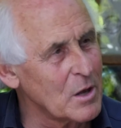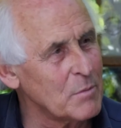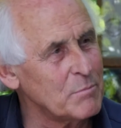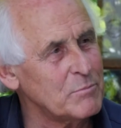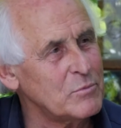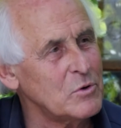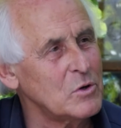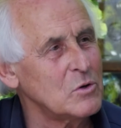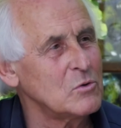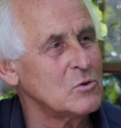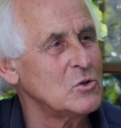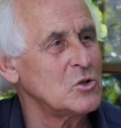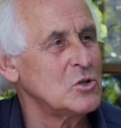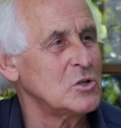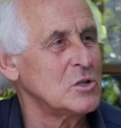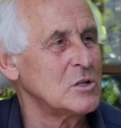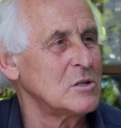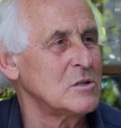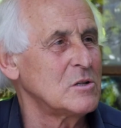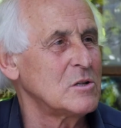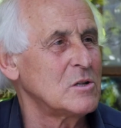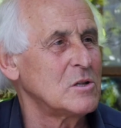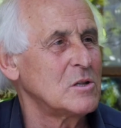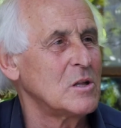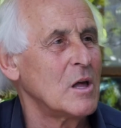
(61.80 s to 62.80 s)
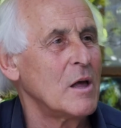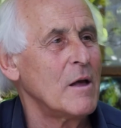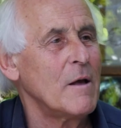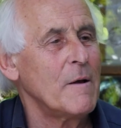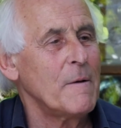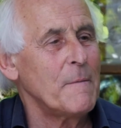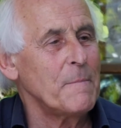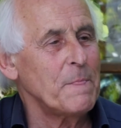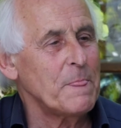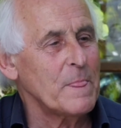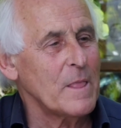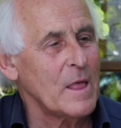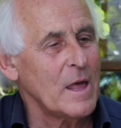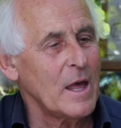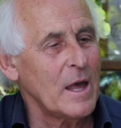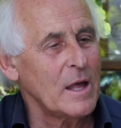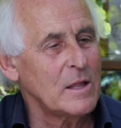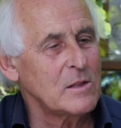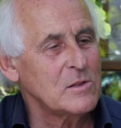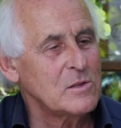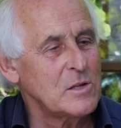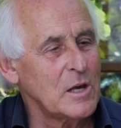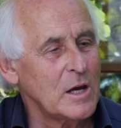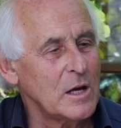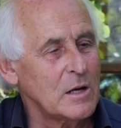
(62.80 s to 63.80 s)
approaches,
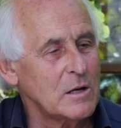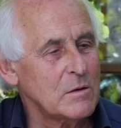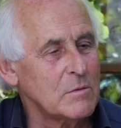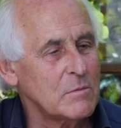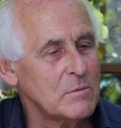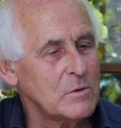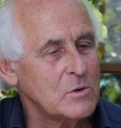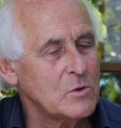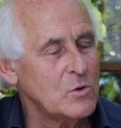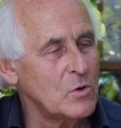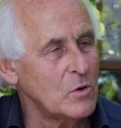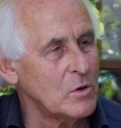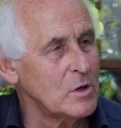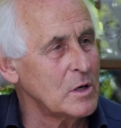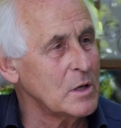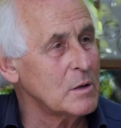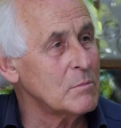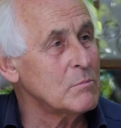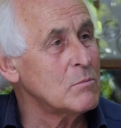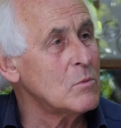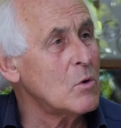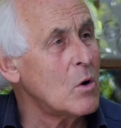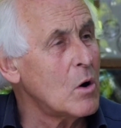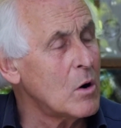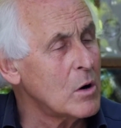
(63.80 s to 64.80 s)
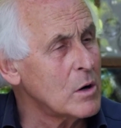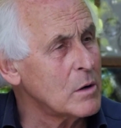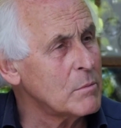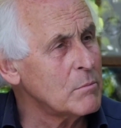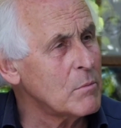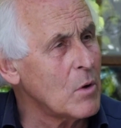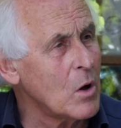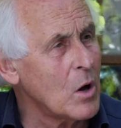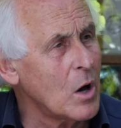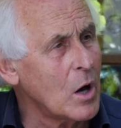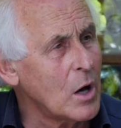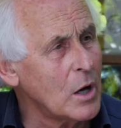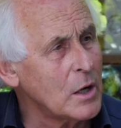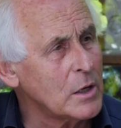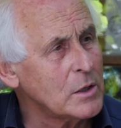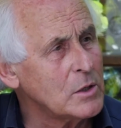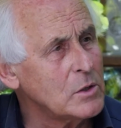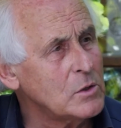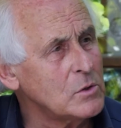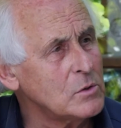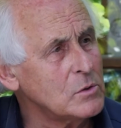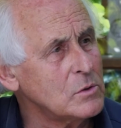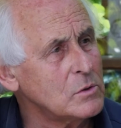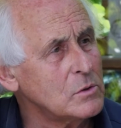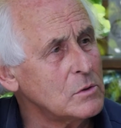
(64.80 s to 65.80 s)
and then turning more and more
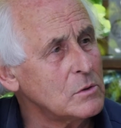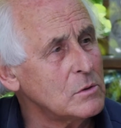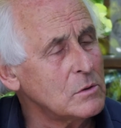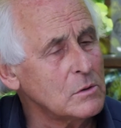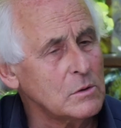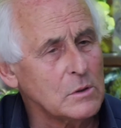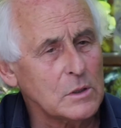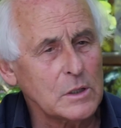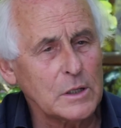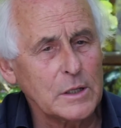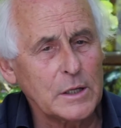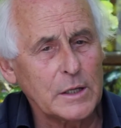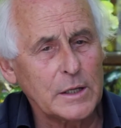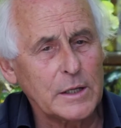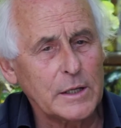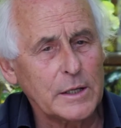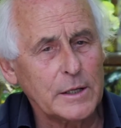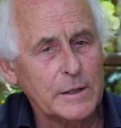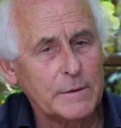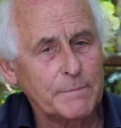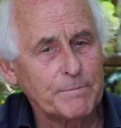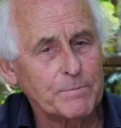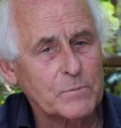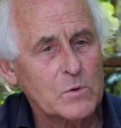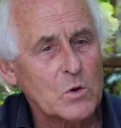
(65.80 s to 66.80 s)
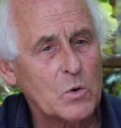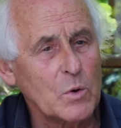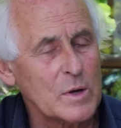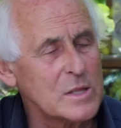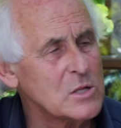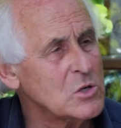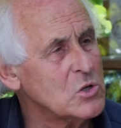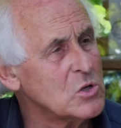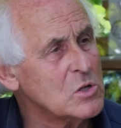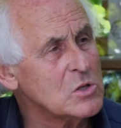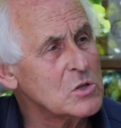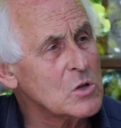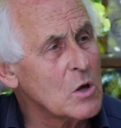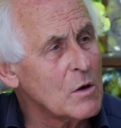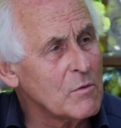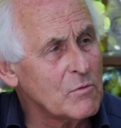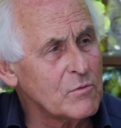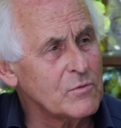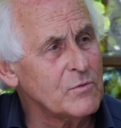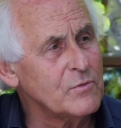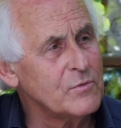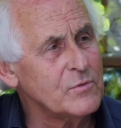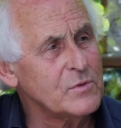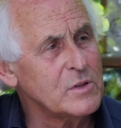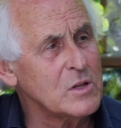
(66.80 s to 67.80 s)
to questions of
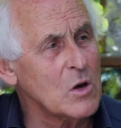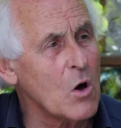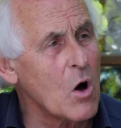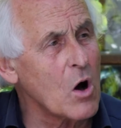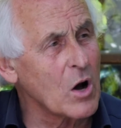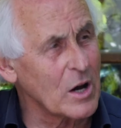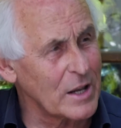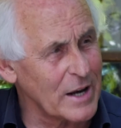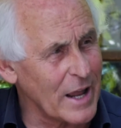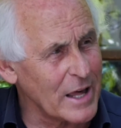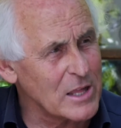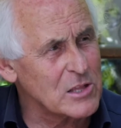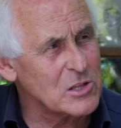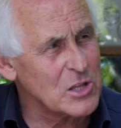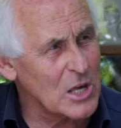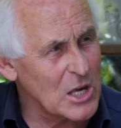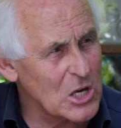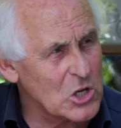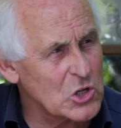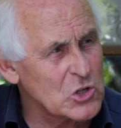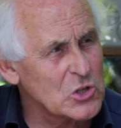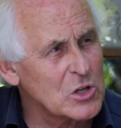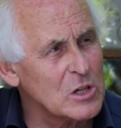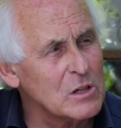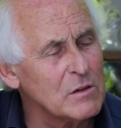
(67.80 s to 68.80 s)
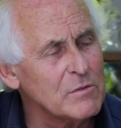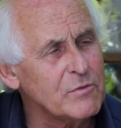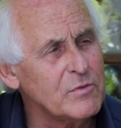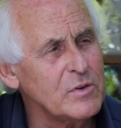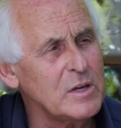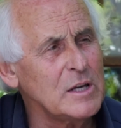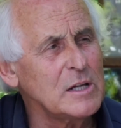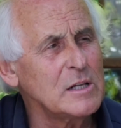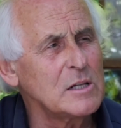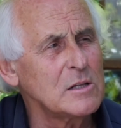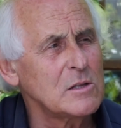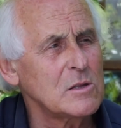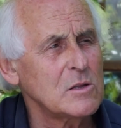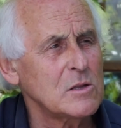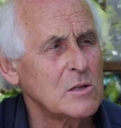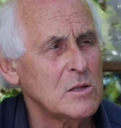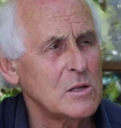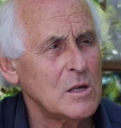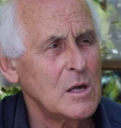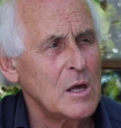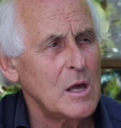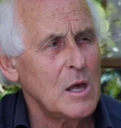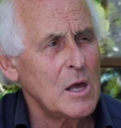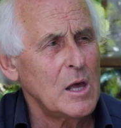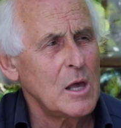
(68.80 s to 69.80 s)
the organizational fields,
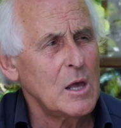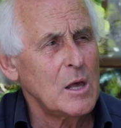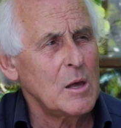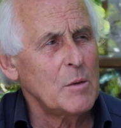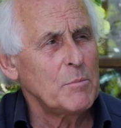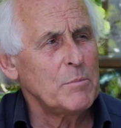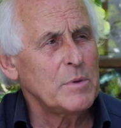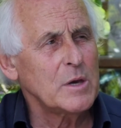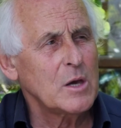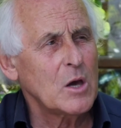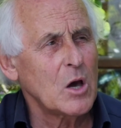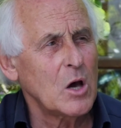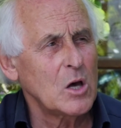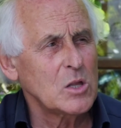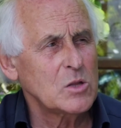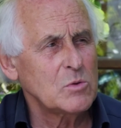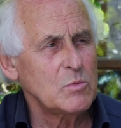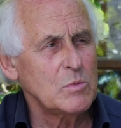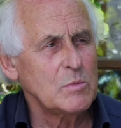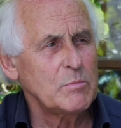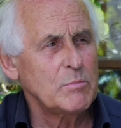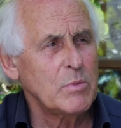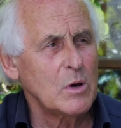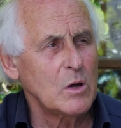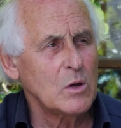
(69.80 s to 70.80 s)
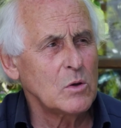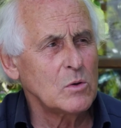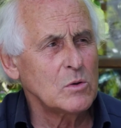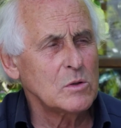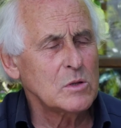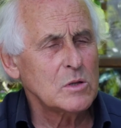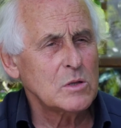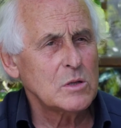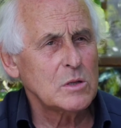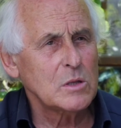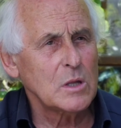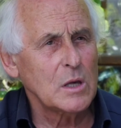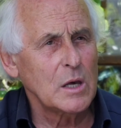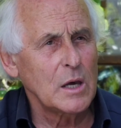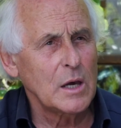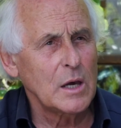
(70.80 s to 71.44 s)
because we both